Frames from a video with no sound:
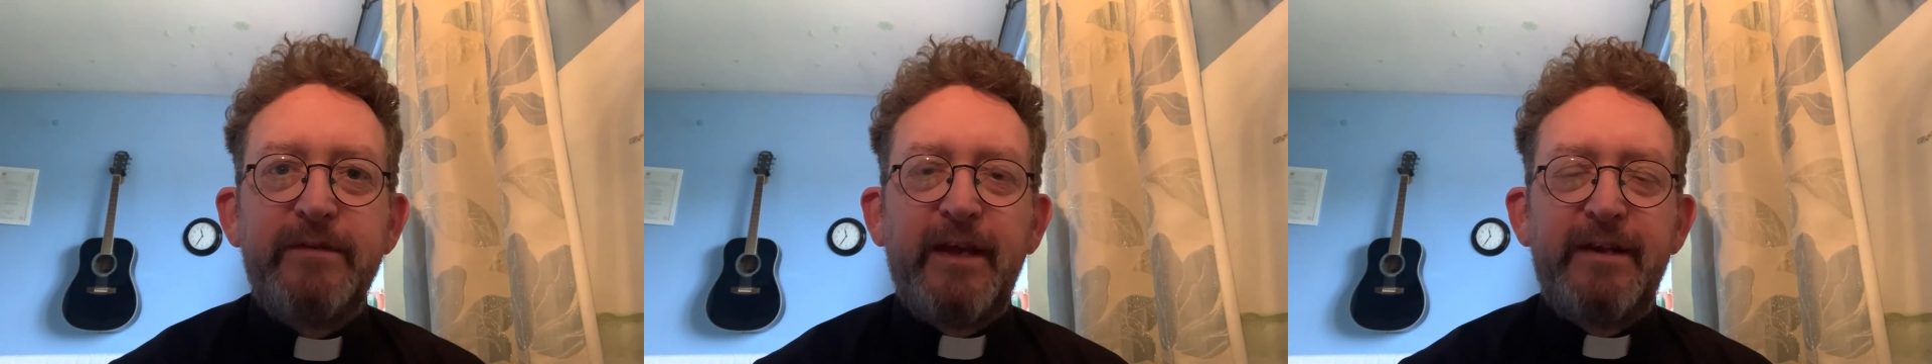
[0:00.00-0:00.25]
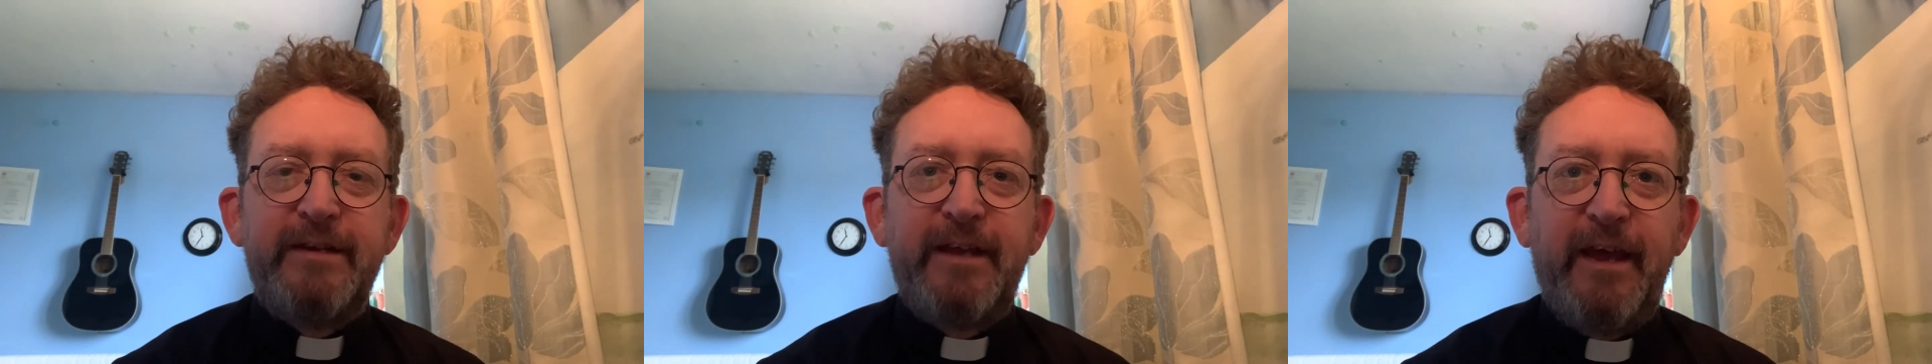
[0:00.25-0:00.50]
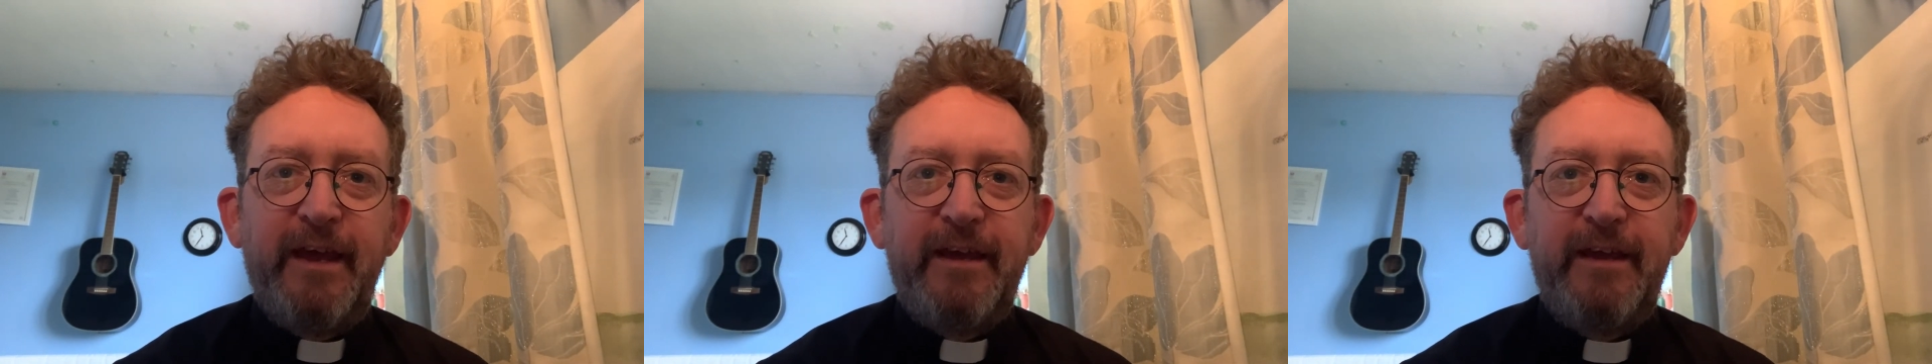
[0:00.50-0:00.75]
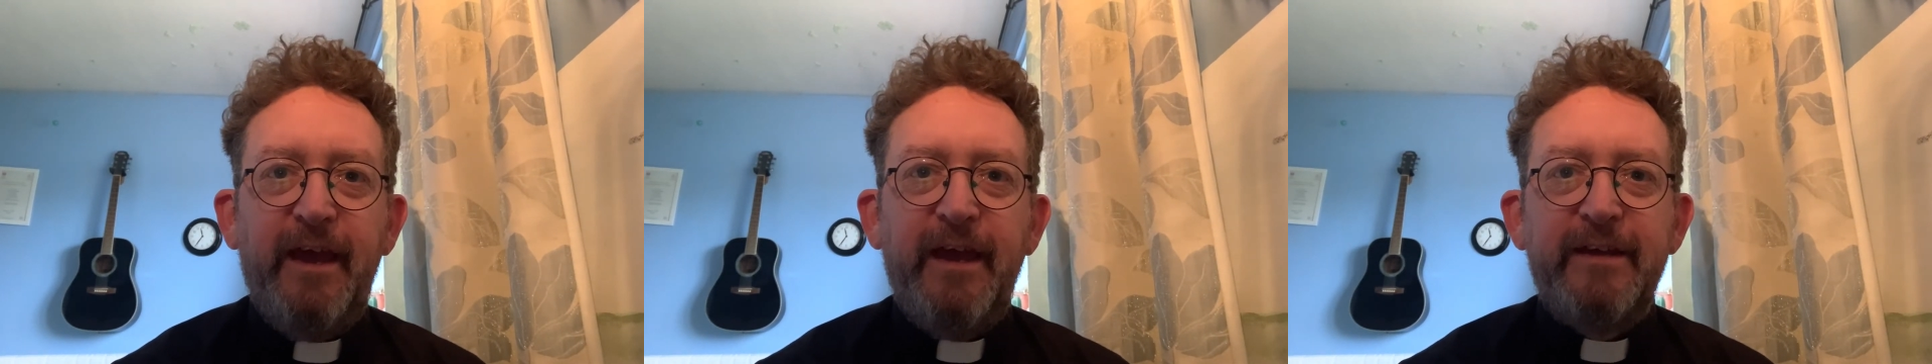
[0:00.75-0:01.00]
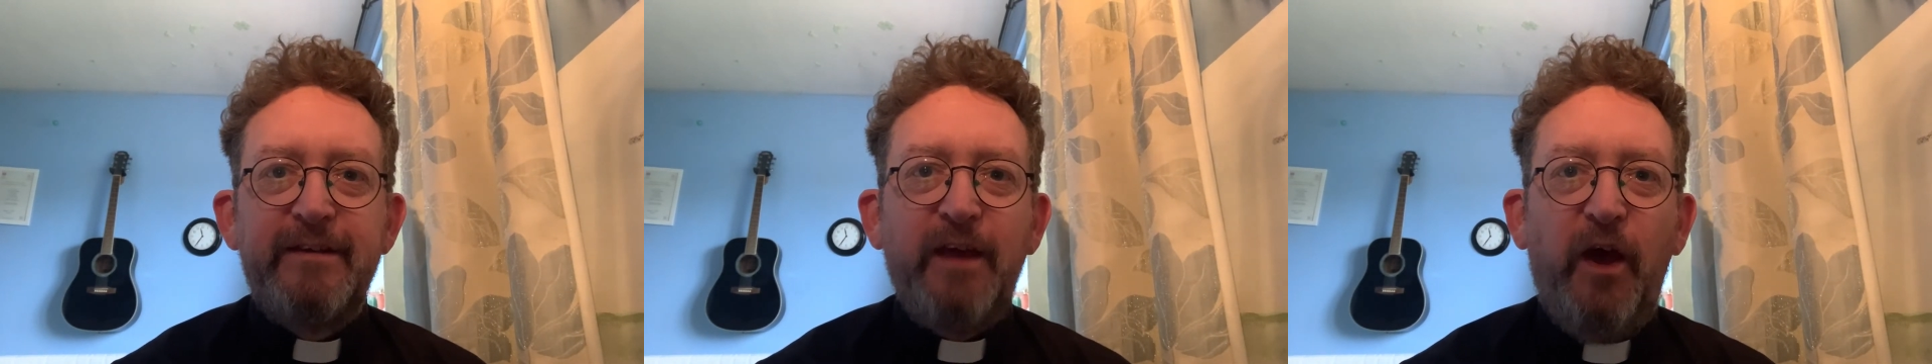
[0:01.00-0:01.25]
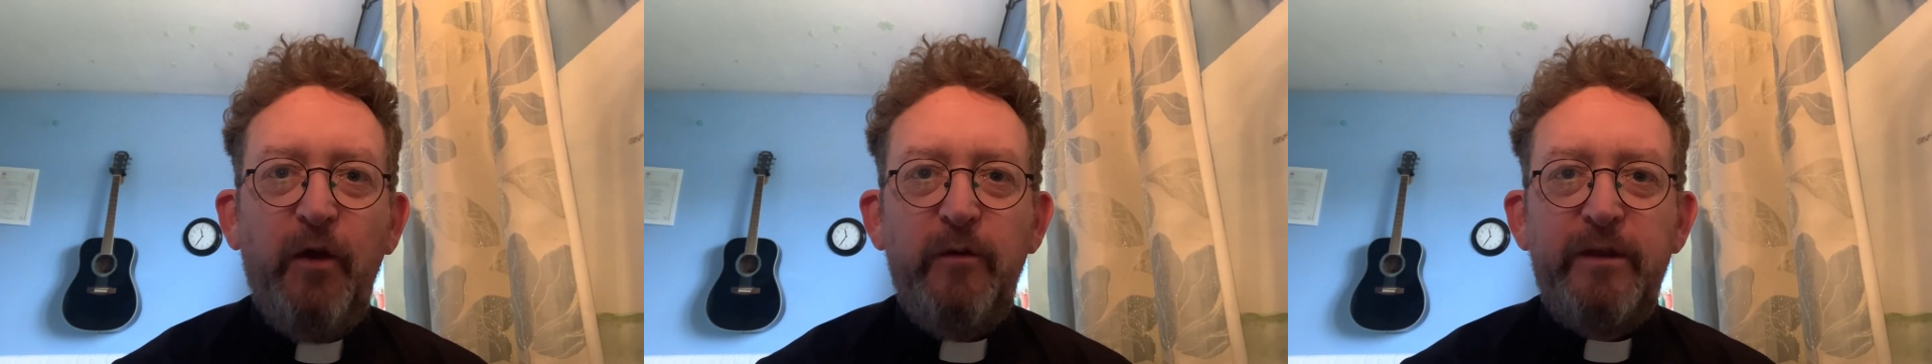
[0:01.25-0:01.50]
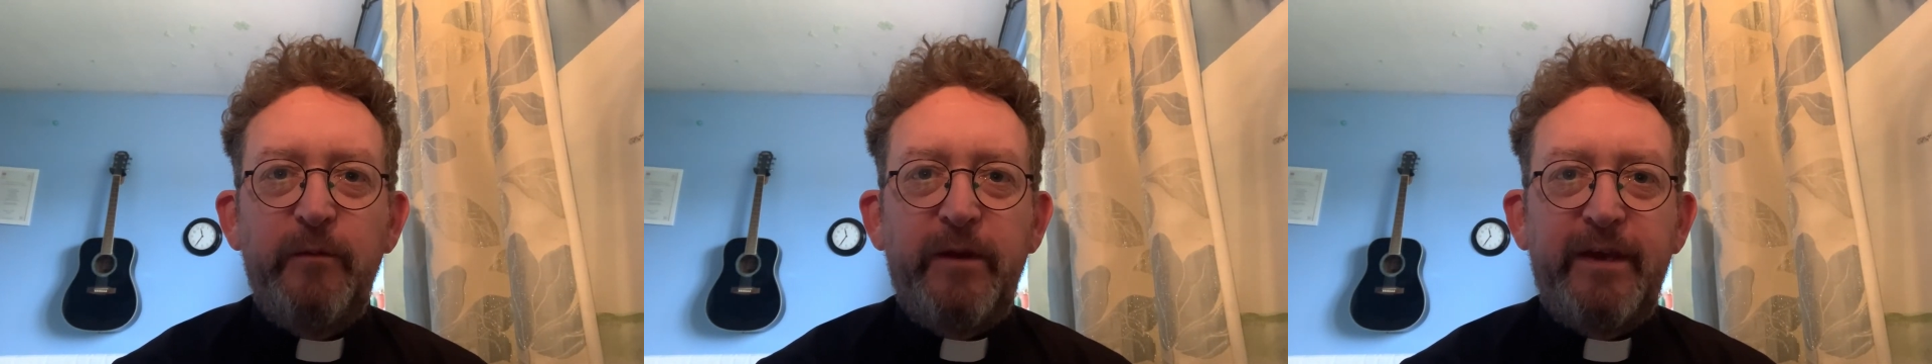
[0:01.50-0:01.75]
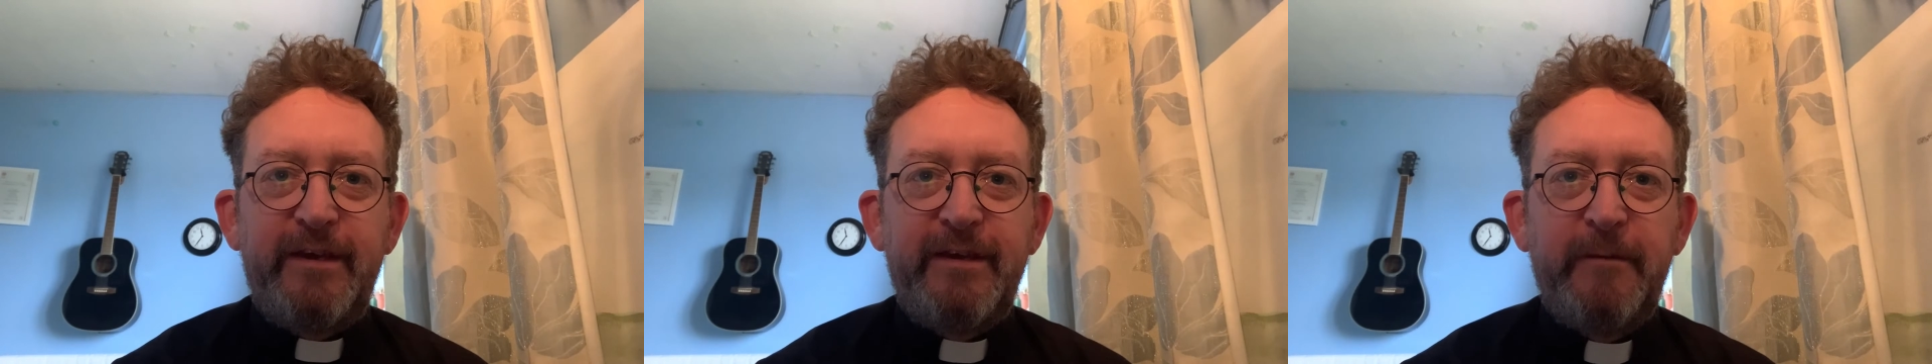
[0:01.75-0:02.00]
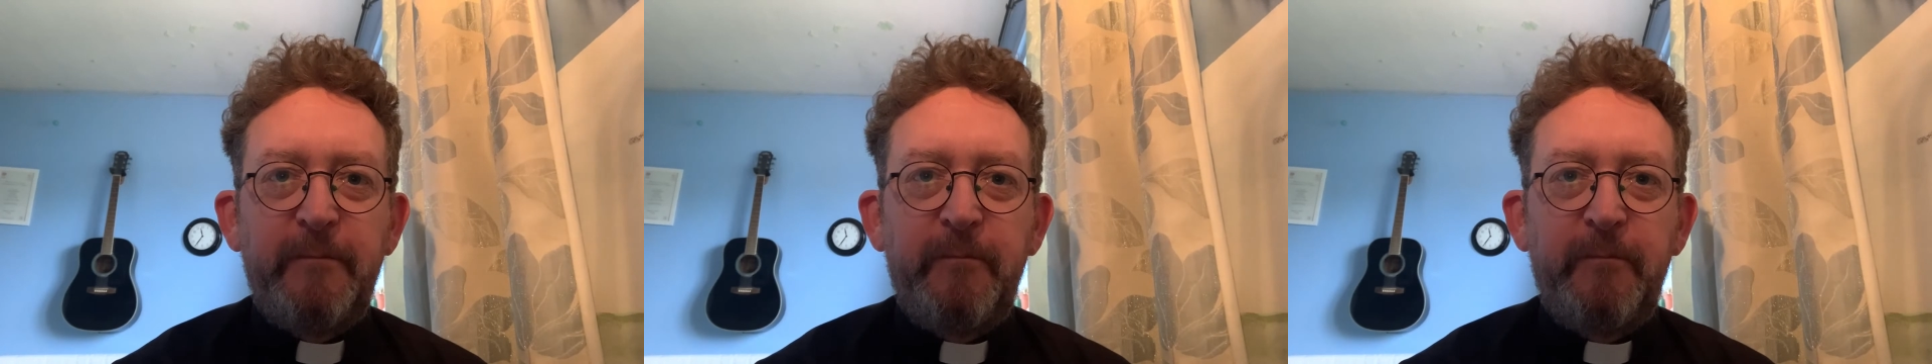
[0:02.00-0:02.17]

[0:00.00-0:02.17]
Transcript: Sunday and Holy Week.